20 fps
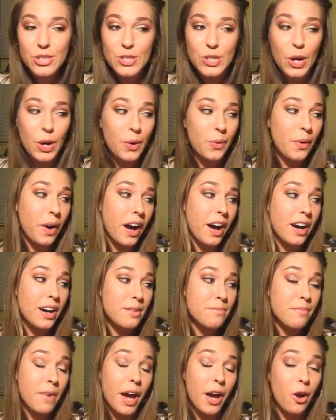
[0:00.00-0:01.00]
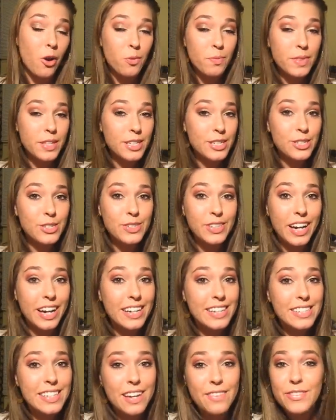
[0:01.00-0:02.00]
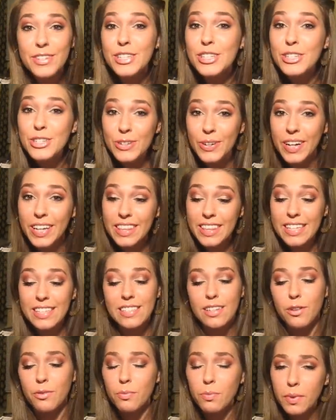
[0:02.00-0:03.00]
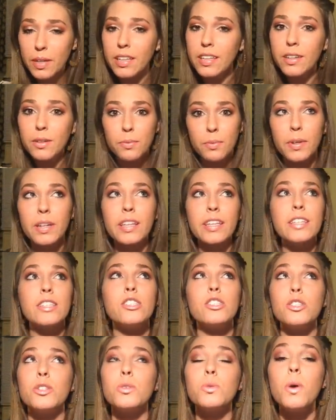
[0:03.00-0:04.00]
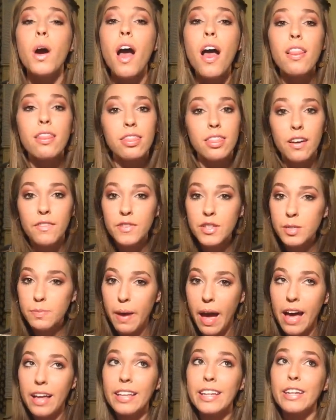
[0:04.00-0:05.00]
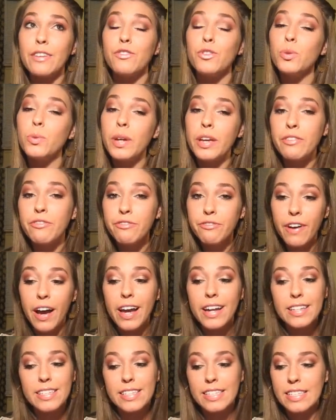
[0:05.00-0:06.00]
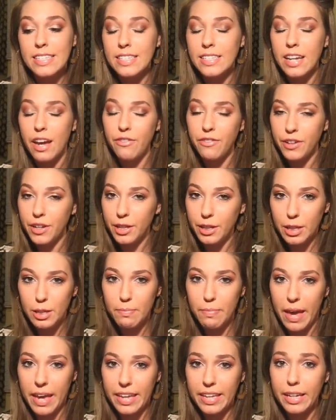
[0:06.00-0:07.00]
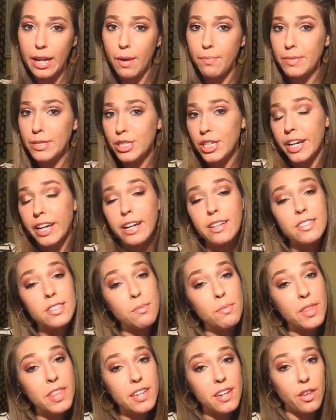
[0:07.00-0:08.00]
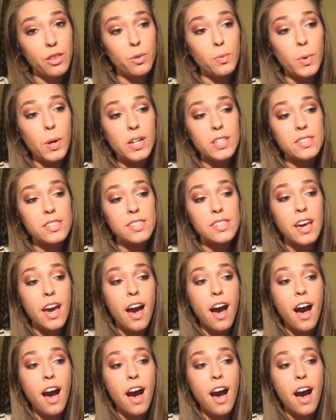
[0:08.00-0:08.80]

So um, I hope that you guys have enjoyed this. I really, really do love this palette. If you can find it, definitely pick it up and check out some of the other ones.